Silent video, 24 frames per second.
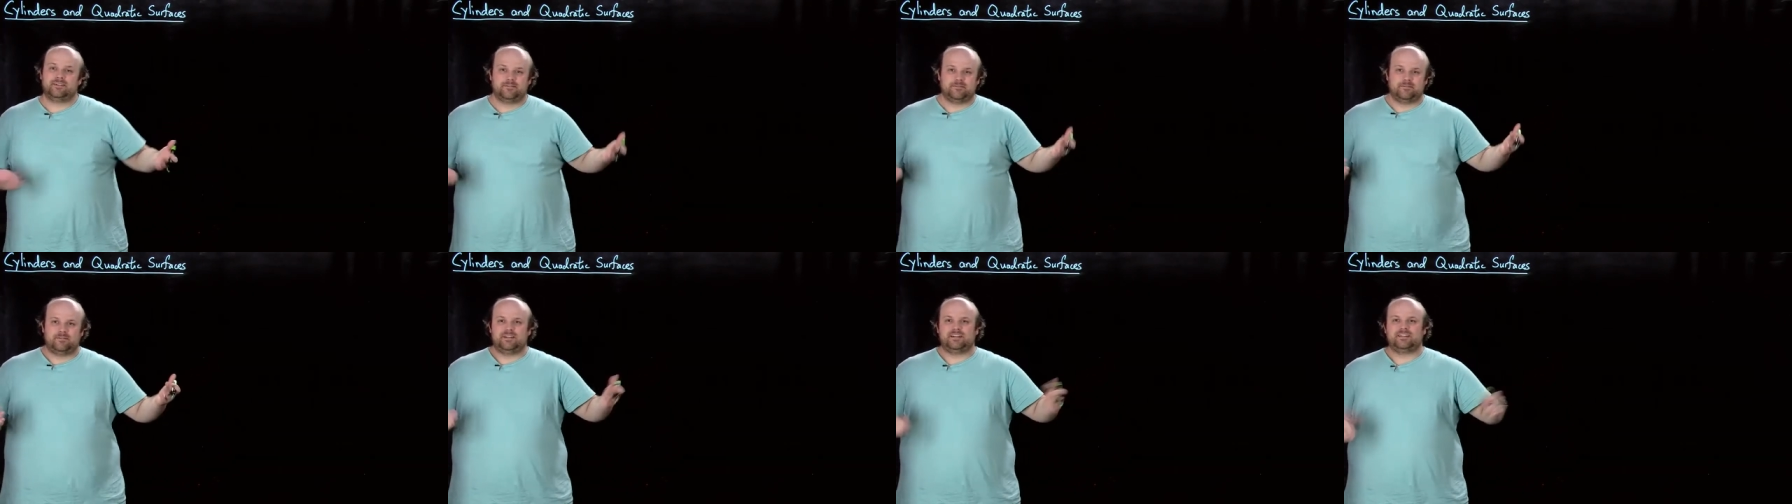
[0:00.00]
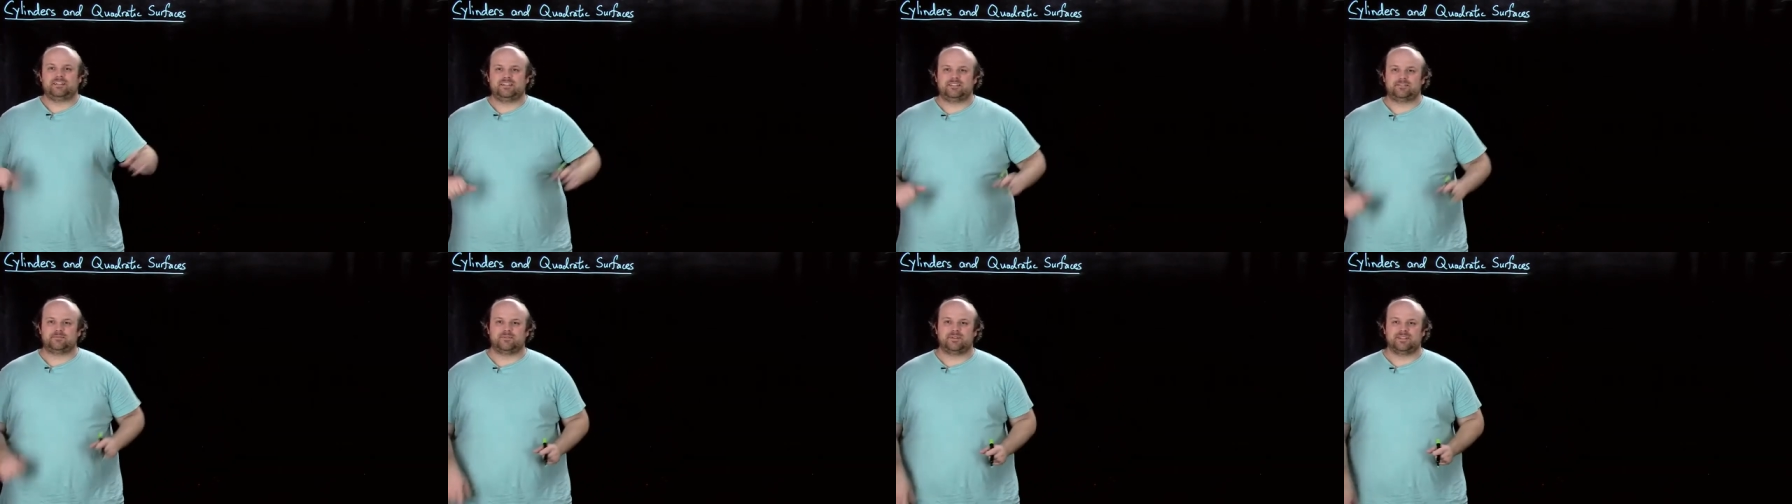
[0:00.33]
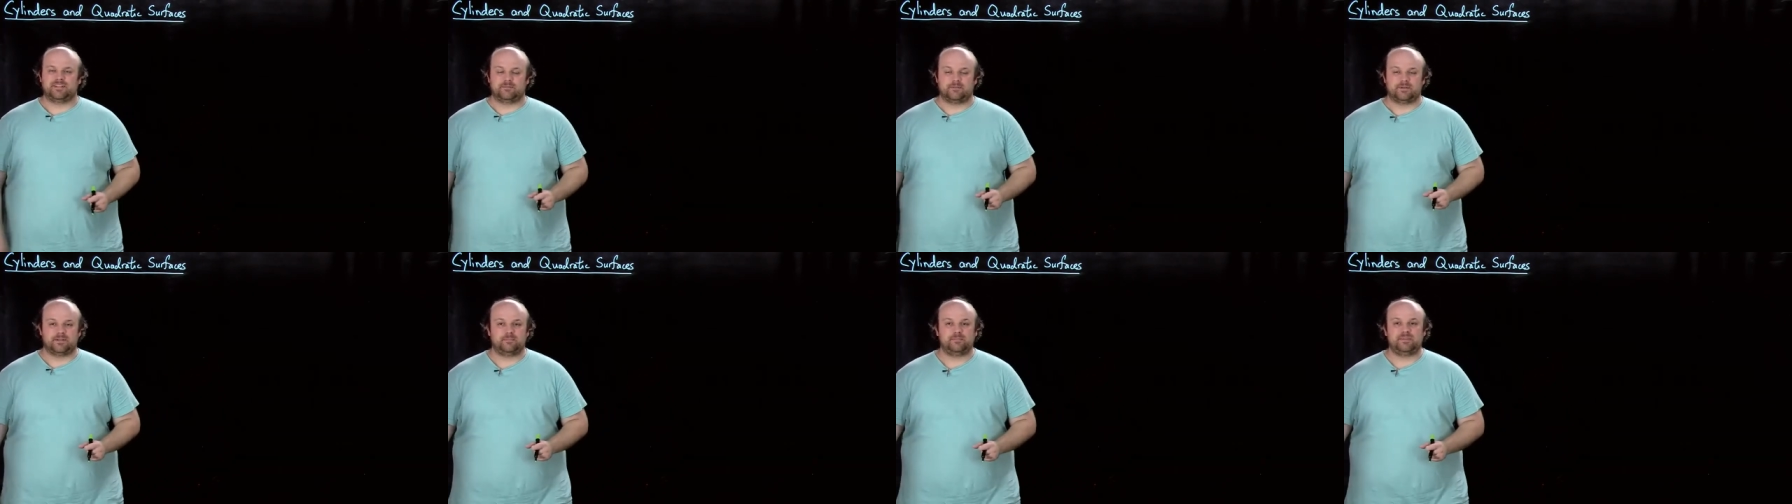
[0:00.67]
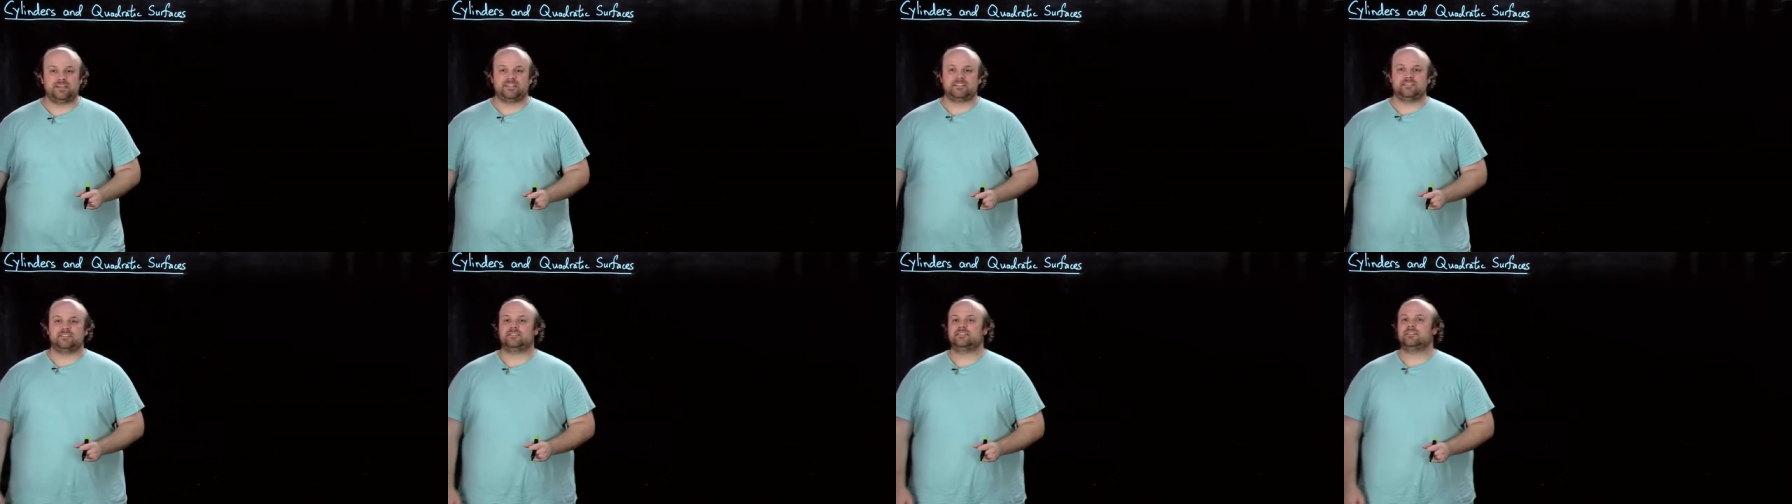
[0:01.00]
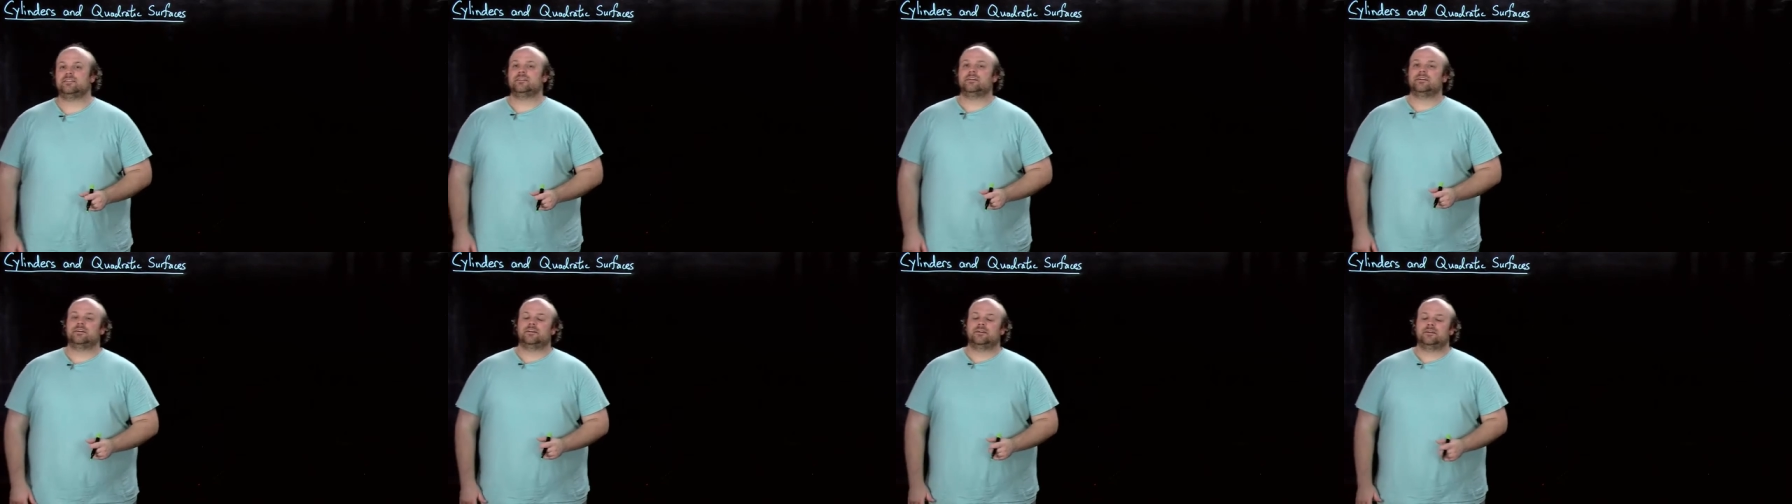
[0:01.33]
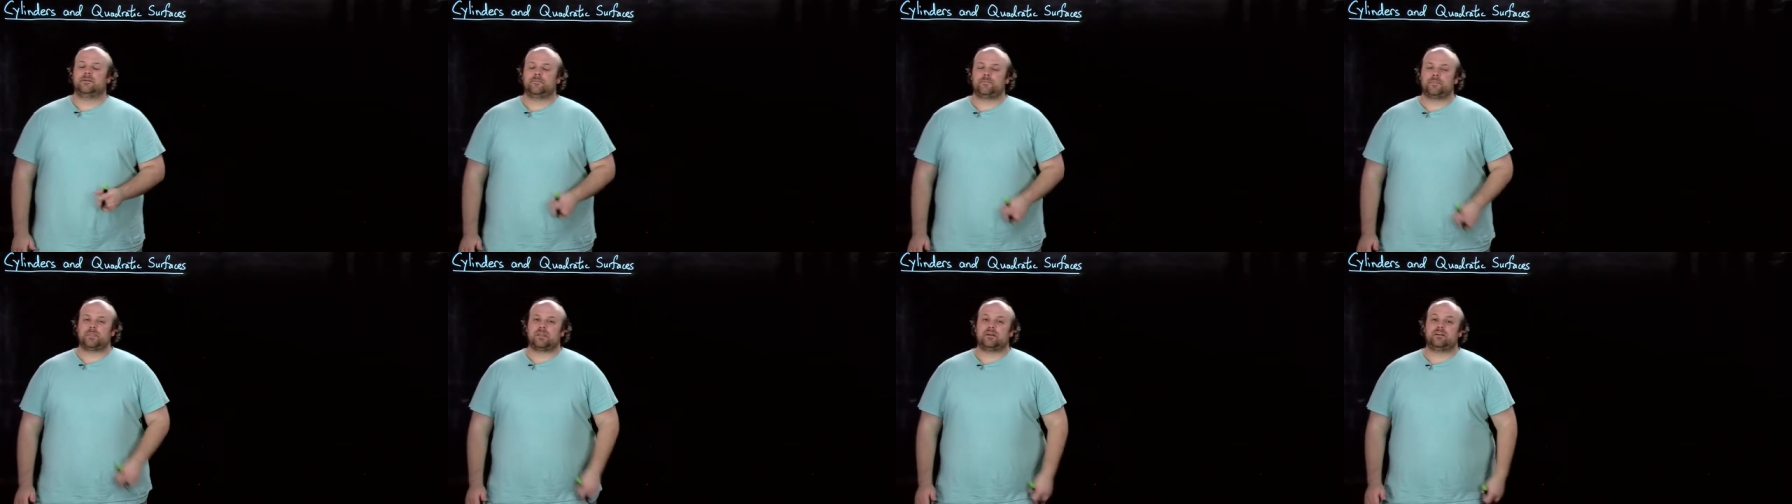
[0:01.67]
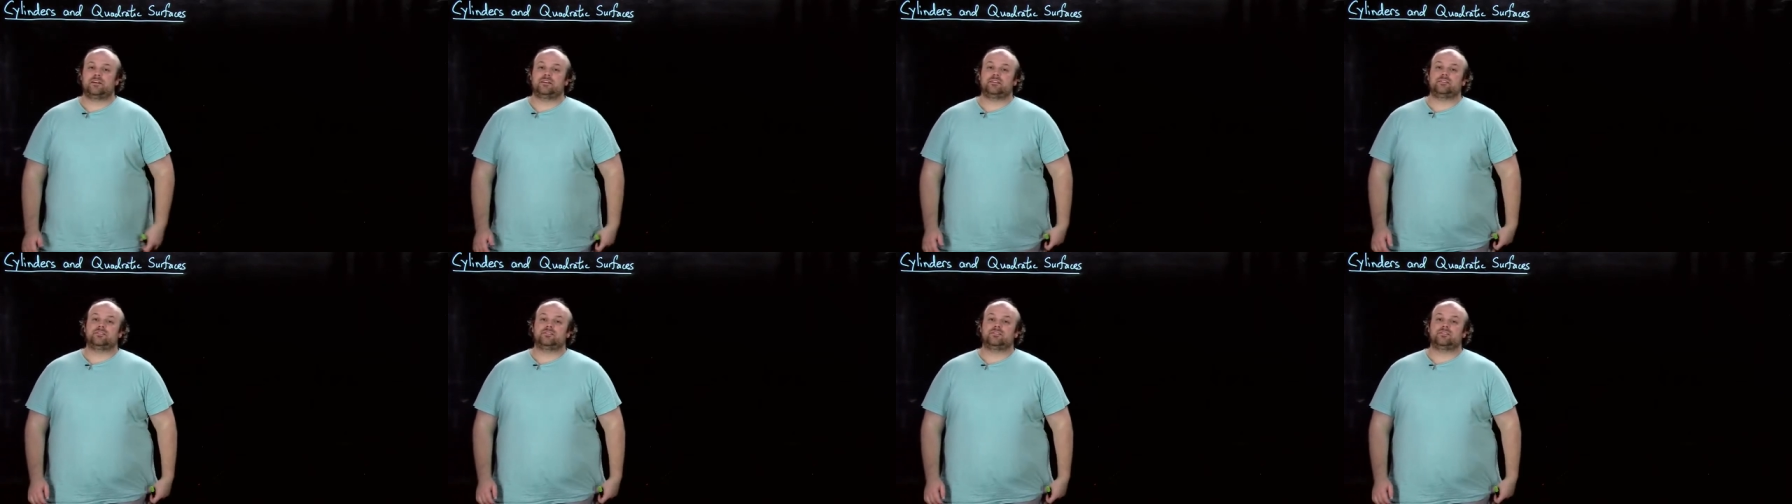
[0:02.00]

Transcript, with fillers: Right? That's really what it means. Right?